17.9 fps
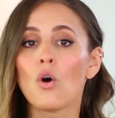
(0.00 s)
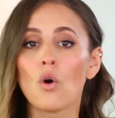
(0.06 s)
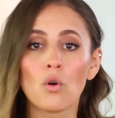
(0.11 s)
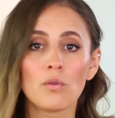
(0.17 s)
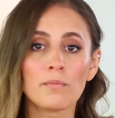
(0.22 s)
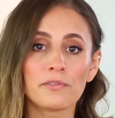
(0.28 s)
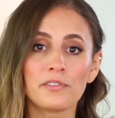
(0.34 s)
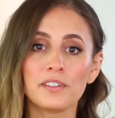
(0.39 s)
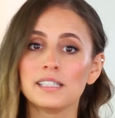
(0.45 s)

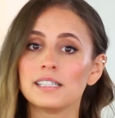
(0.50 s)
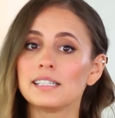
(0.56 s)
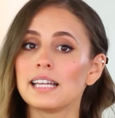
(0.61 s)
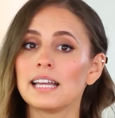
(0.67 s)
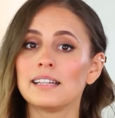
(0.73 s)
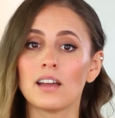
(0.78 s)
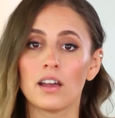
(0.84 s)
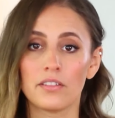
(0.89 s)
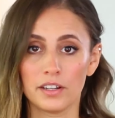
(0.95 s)
home feeds,
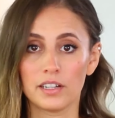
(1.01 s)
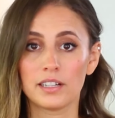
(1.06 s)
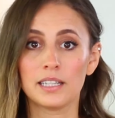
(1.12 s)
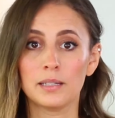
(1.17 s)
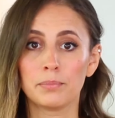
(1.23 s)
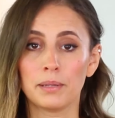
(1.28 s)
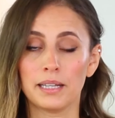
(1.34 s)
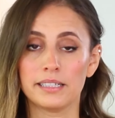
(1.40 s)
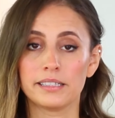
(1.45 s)
and other
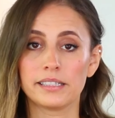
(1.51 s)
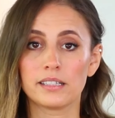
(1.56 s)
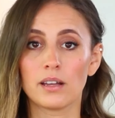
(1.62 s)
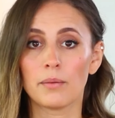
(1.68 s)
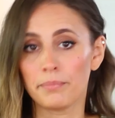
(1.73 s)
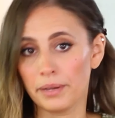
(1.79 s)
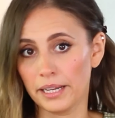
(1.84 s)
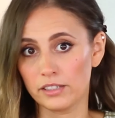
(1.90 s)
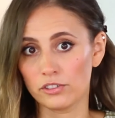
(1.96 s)
key places
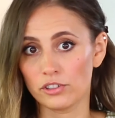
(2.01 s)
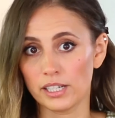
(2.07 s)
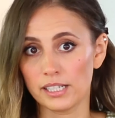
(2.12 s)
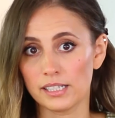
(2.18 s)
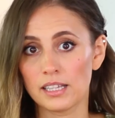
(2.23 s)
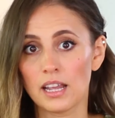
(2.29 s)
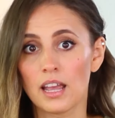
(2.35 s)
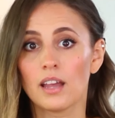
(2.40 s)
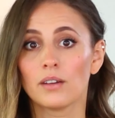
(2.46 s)
on
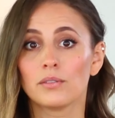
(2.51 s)
Pinterest,